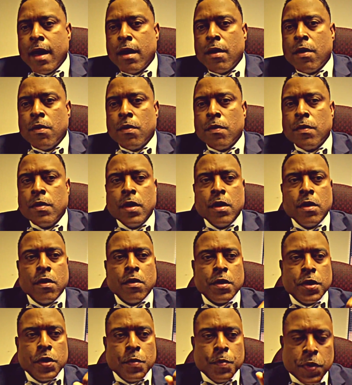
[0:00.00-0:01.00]
on,
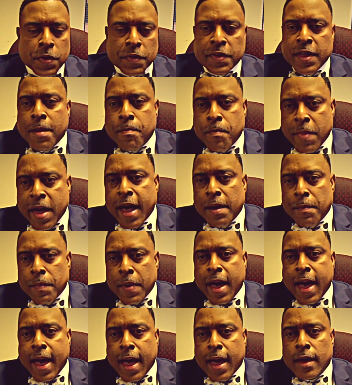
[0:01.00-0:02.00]
or you put that
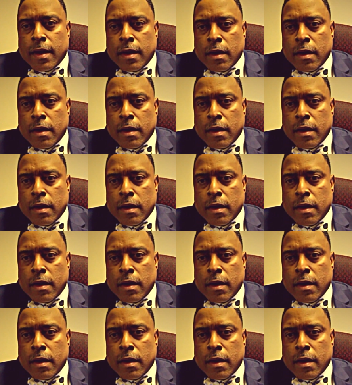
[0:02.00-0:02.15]
backpack